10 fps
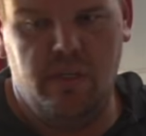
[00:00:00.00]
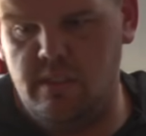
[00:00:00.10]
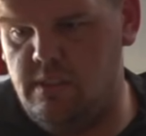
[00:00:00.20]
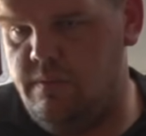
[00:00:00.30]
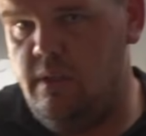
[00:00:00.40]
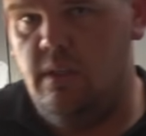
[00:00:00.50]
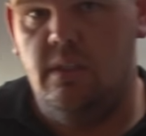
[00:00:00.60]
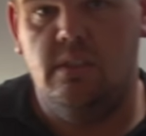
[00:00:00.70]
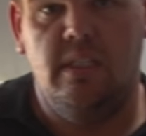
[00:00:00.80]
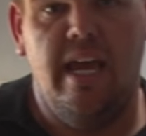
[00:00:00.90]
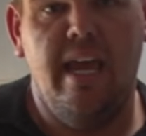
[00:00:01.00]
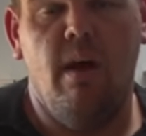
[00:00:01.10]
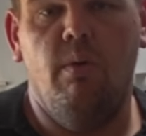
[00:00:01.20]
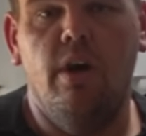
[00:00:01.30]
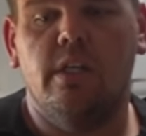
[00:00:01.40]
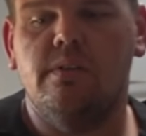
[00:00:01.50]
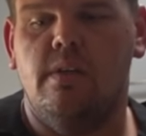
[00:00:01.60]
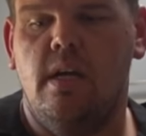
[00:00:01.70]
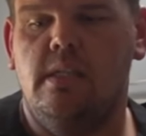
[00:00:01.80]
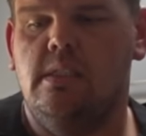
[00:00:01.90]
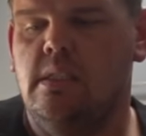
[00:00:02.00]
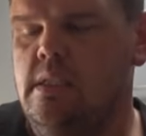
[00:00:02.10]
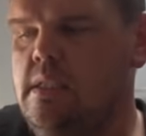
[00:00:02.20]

We just feel this layout works for us.